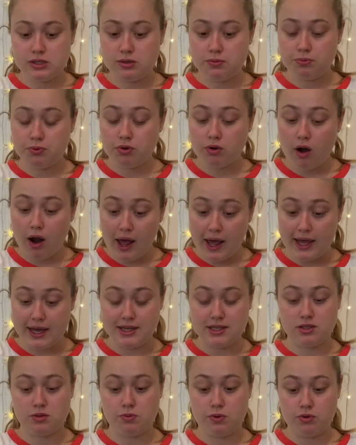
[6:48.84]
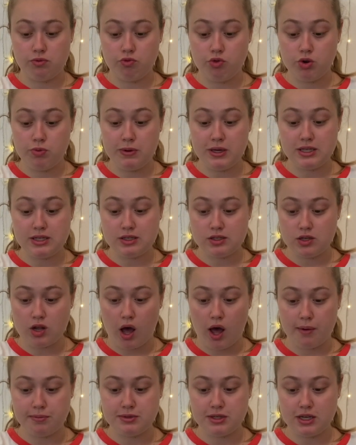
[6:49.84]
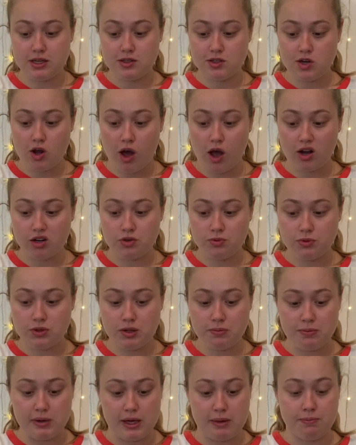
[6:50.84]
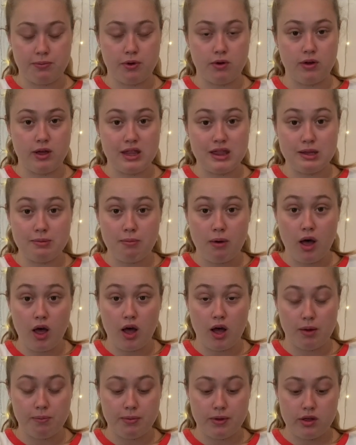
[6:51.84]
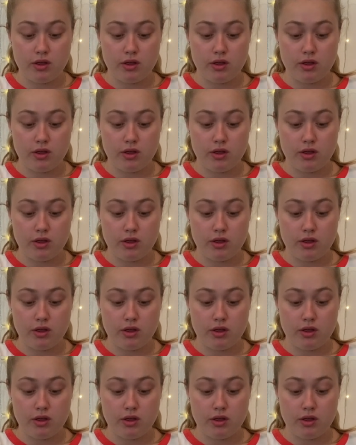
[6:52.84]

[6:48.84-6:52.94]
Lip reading: surprised when Ruby stopped and talked with the people in the mob.